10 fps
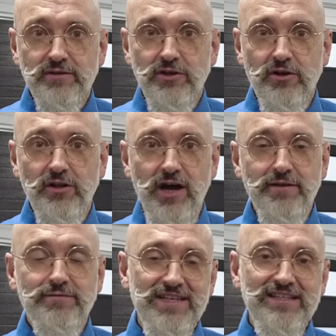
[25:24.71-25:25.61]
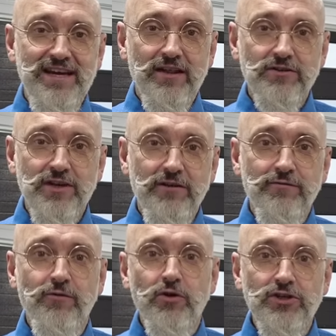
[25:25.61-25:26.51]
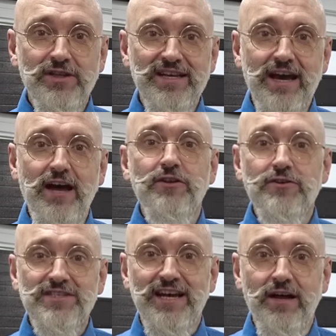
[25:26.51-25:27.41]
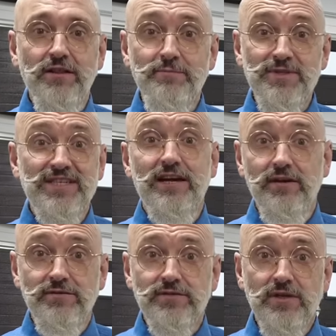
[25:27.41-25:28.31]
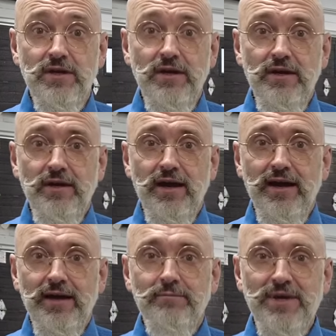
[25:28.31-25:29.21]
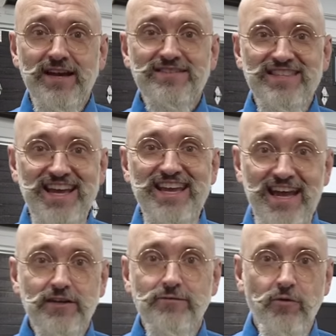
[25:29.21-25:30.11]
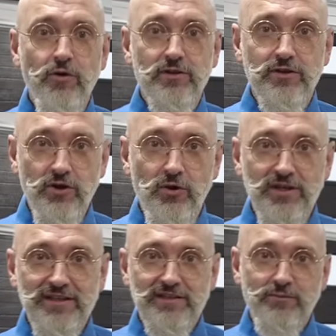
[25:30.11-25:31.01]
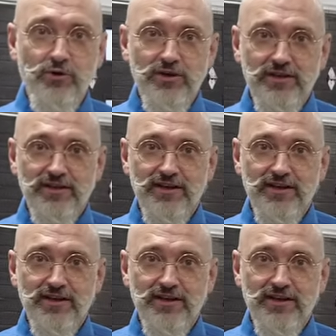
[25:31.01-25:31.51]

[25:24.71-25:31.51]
You know, a lot of detailers unfortunately undersell themselves because they can't afford the coding that they're putting on the